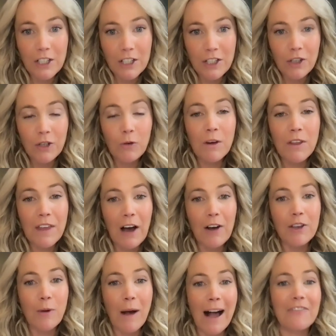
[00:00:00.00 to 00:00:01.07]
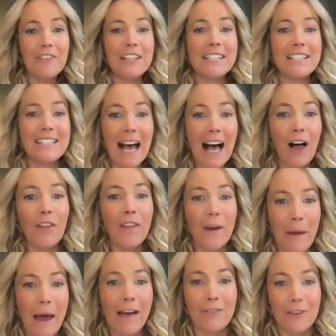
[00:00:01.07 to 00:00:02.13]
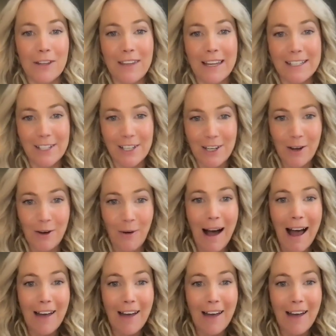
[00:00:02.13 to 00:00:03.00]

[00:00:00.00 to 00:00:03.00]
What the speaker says: to do without you having to tell them everything to do.